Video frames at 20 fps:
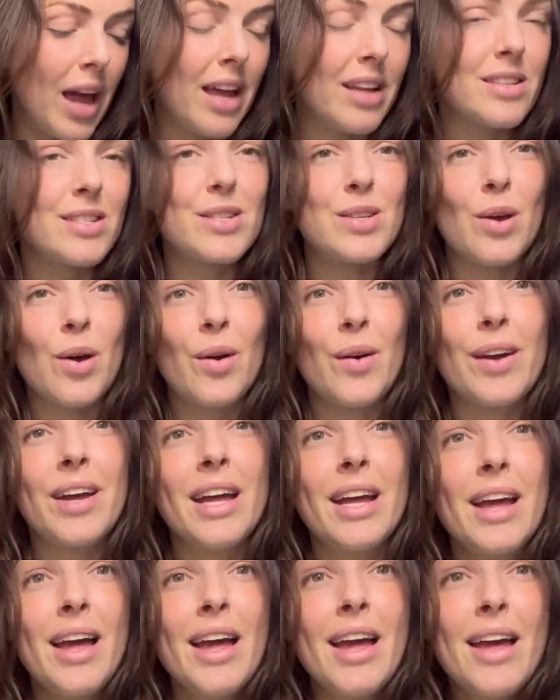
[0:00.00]
And so,
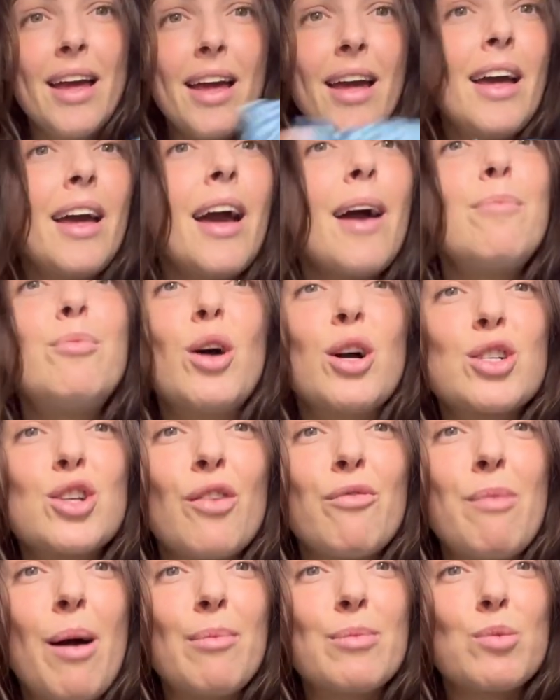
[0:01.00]
not
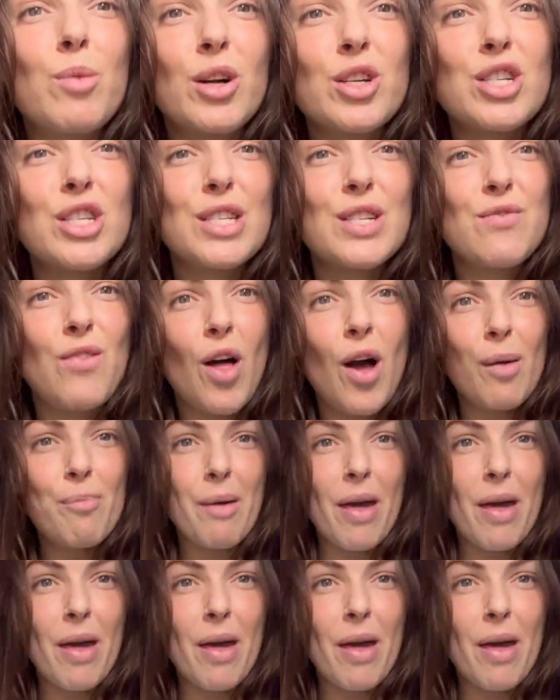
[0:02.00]
sure if Mum's watching this vlog,